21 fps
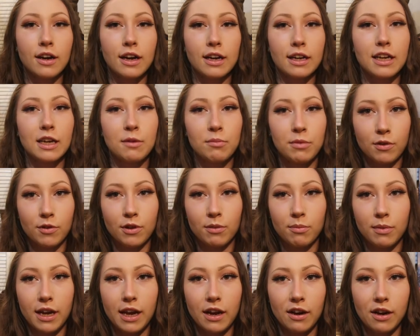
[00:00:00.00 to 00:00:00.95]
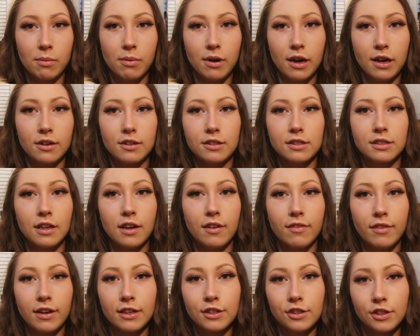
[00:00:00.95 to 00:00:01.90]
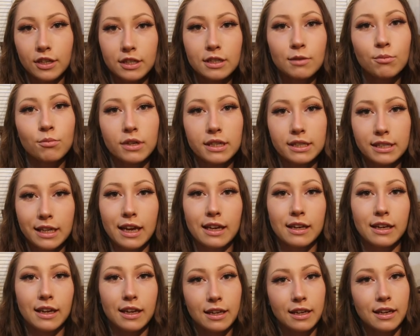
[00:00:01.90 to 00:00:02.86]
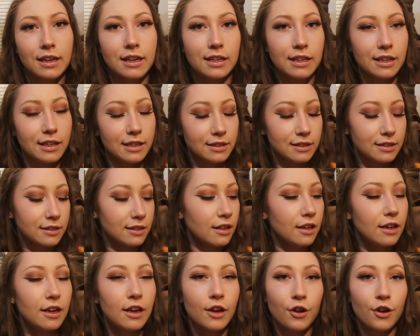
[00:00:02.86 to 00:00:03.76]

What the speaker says: I keep it with my Harry Potter stuff and just pretend like it is